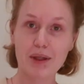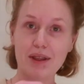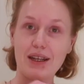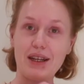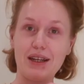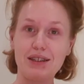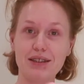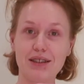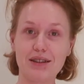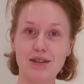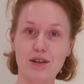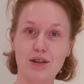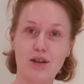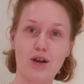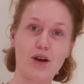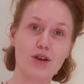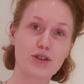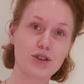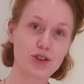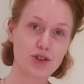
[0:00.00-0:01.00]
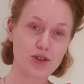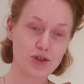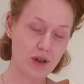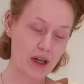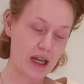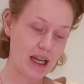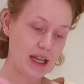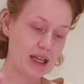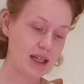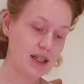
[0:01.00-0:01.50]
that I did the long
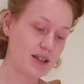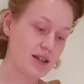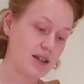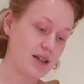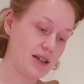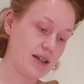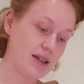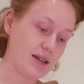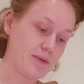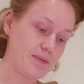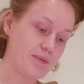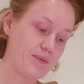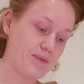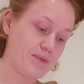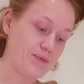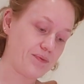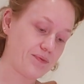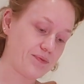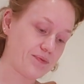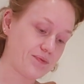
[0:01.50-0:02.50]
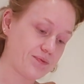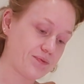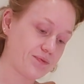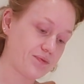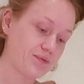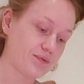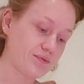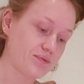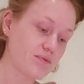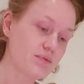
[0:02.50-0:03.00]
string.
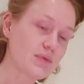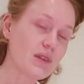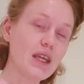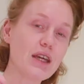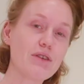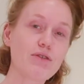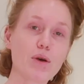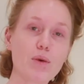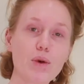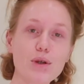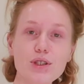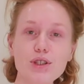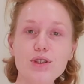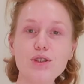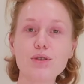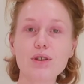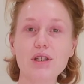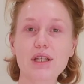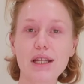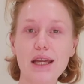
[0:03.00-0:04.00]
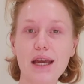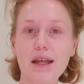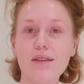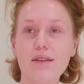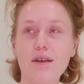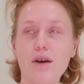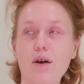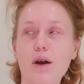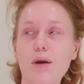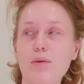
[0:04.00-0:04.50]
If I were to do it again
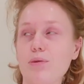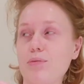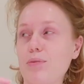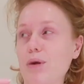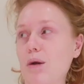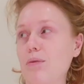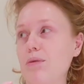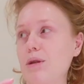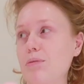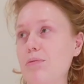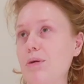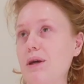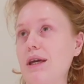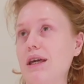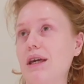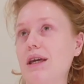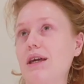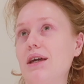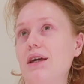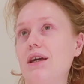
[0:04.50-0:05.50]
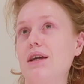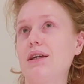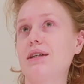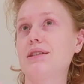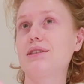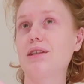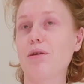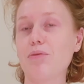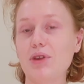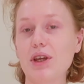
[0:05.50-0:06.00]
though, I would probably pick
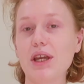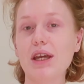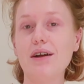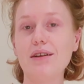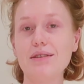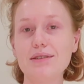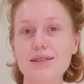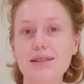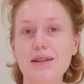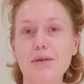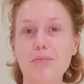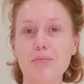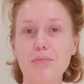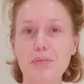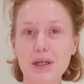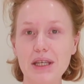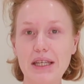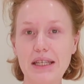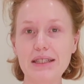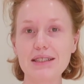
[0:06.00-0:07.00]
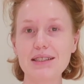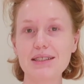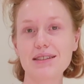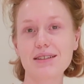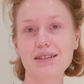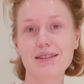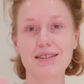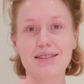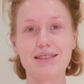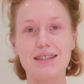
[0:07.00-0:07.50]
something else than beads,
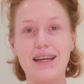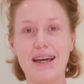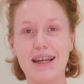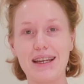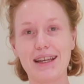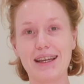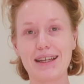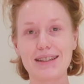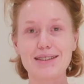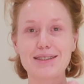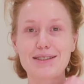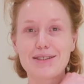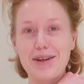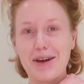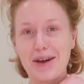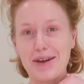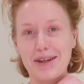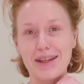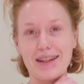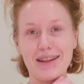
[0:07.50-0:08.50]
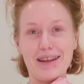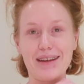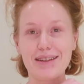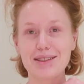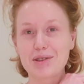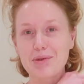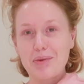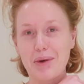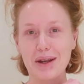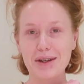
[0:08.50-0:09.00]
because it kind of gets stuck in like
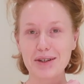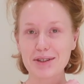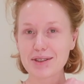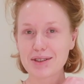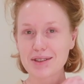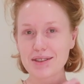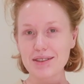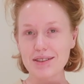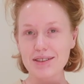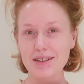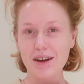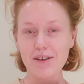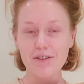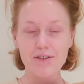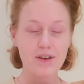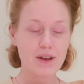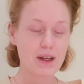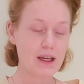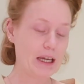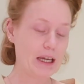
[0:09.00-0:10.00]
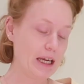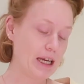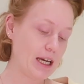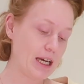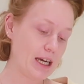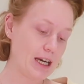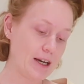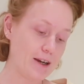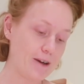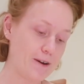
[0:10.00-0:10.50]
sweaters and stuff.
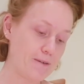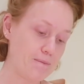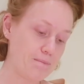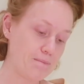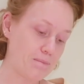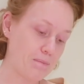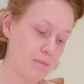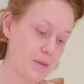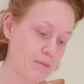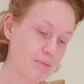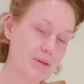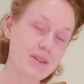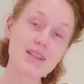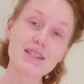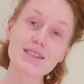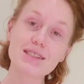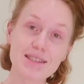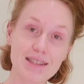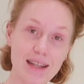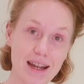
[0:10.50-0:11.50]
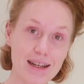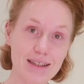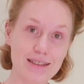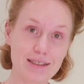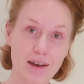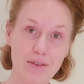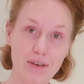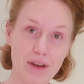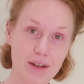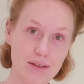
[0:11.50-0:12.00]
But the aesthetics
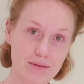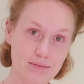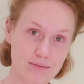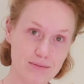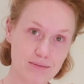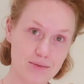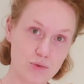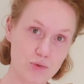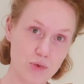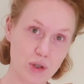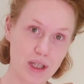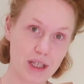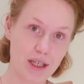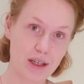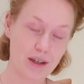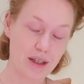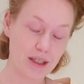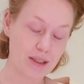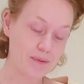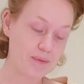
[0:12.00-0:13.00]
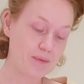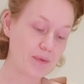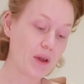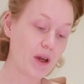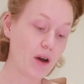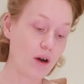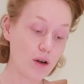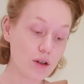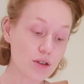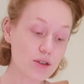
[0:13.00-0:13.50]
of it, really good.
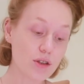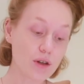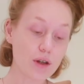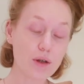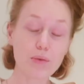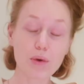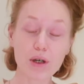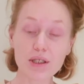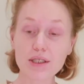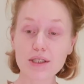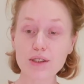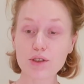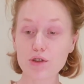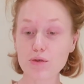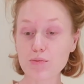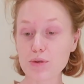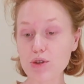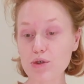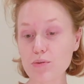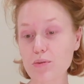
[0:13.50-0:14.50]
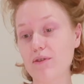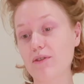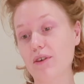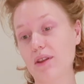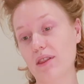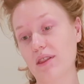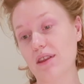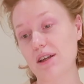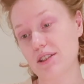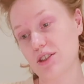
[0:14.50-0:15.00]
Also, it was a super
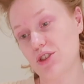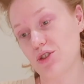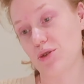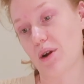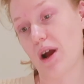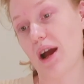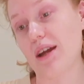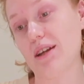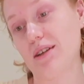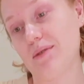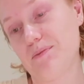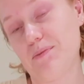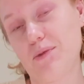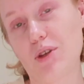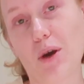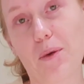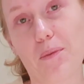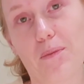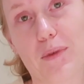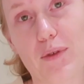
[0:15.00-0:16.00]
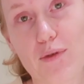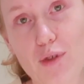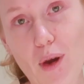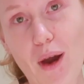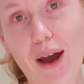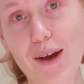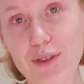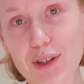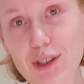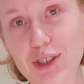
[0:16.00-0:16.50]
fun thing to try. So if you
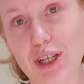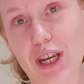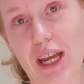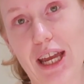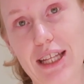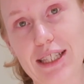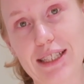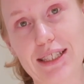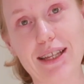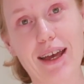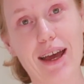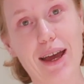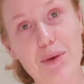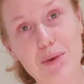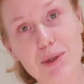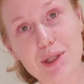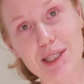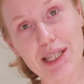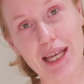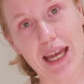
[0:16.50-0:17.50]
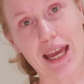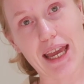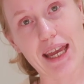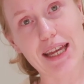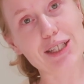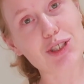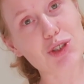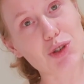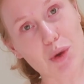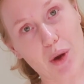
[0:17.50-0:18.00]
have the chance, I would
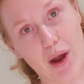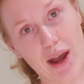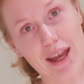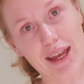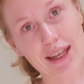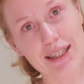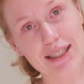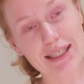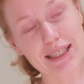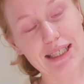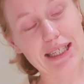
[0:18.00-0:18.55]
say try it.